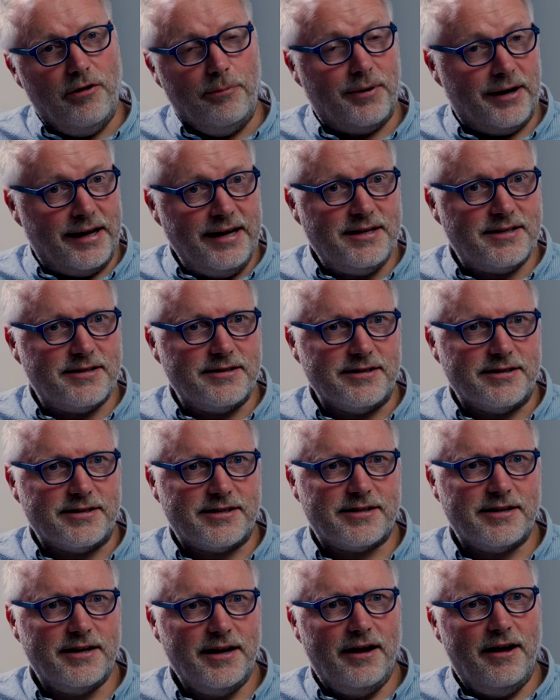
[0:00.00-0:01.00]

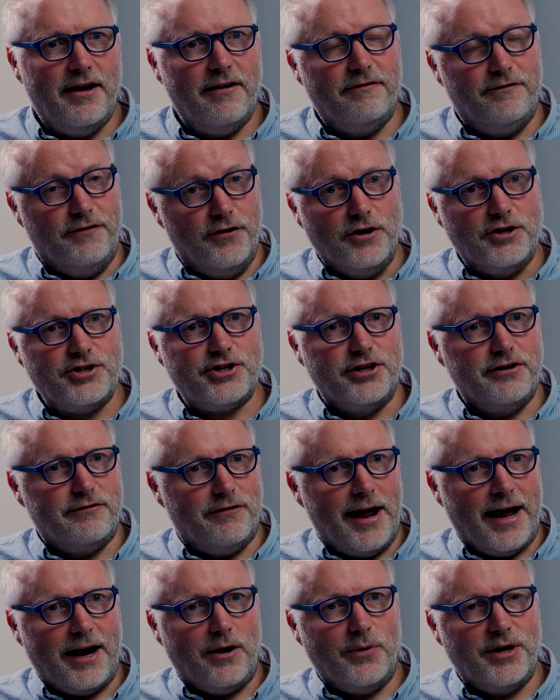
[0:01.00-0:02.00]
police's version of
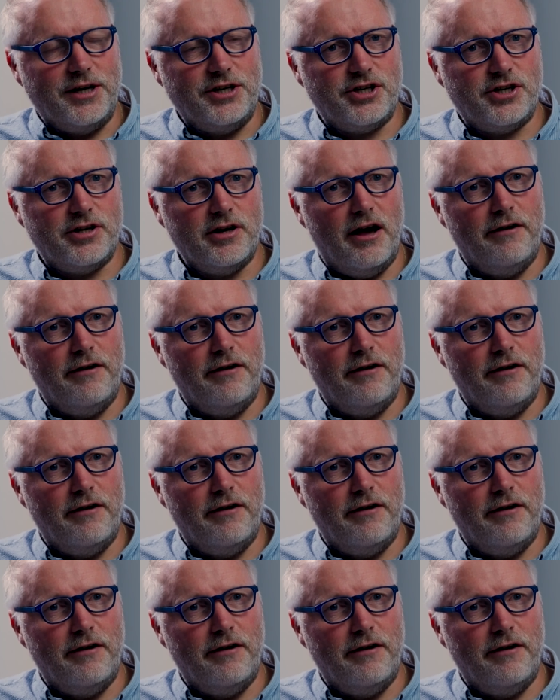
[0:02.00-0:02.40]
language.